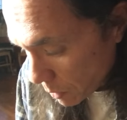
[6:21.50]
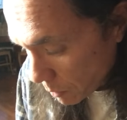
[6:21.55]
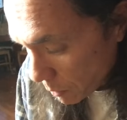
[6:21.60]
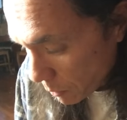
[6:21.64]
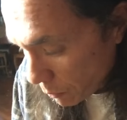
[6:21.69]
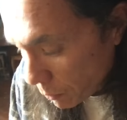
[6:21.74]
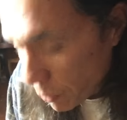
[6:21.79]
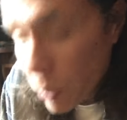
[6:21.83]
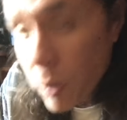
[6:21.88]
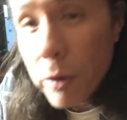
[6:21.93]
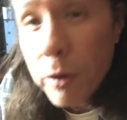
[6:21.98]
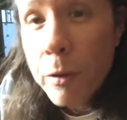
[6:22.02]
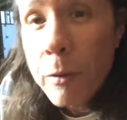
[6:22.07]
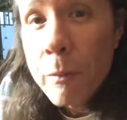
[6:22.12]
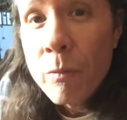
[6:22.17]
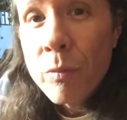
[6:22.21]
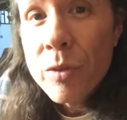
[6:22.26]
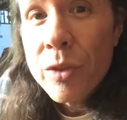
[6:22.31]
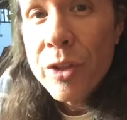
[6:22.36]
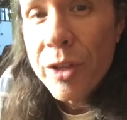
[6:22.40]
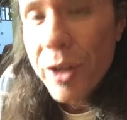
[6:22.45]
over for the
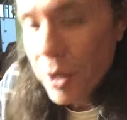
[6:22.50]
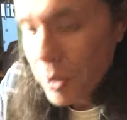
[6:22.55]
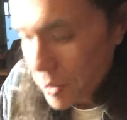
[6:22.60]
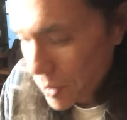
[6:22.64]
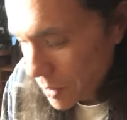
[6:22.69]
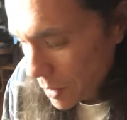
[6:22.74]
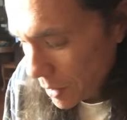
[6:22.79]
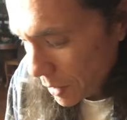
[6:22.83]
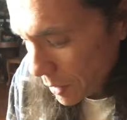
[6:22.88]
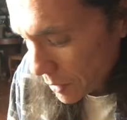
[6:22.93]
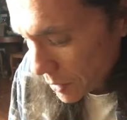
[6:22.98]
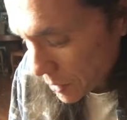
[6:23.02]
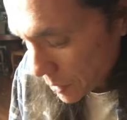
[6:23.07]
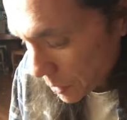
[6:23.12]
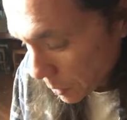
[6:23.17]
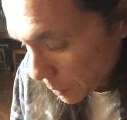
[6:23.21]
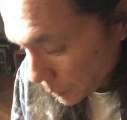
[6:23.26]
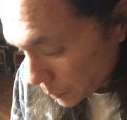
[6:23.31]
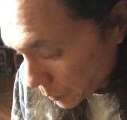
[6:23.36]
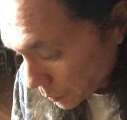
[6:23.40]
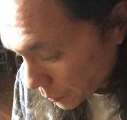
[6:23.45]
next day.
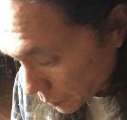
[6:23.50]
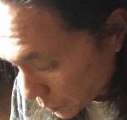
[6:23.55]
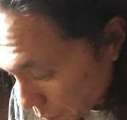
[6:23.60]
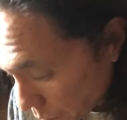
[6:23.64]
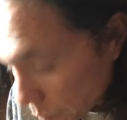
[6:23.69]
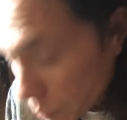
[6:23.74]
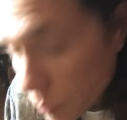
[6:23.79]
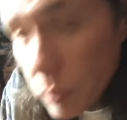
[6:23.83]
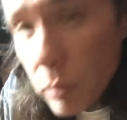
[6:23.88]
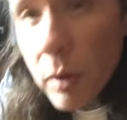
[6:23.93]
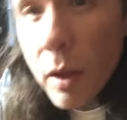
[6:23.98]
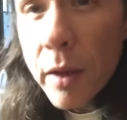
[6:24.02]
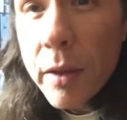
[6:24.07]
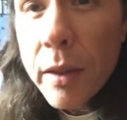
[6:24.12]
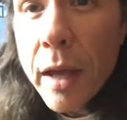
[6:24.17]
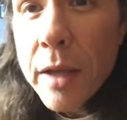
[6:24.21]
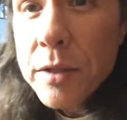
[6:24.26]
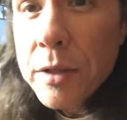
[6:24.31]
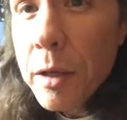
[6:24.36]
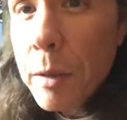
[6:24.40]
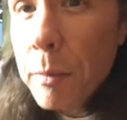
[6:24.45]
So
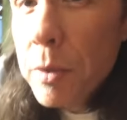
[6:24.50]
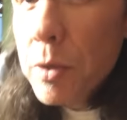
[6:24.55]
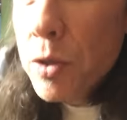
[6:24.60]
that's what I'm